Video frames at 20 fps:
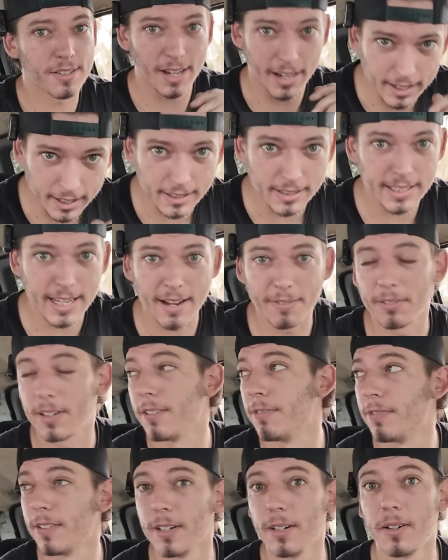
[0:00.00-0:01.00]
I can
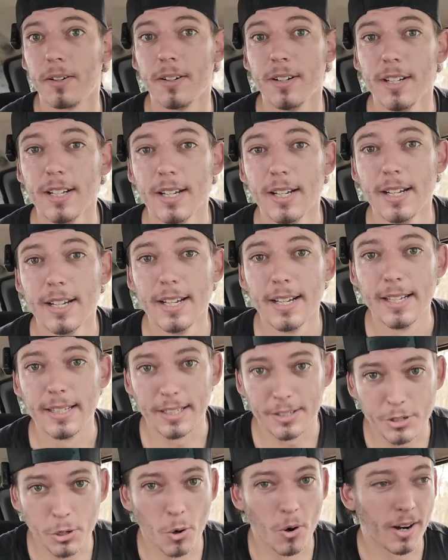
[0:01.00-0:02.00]
definitely feel
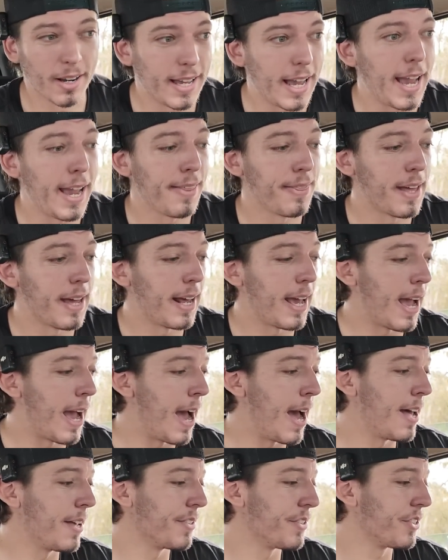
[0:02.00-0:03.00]
the torque gain that it
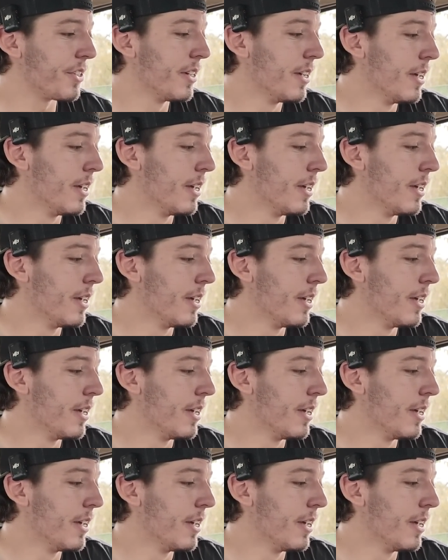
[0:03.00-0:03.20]
has.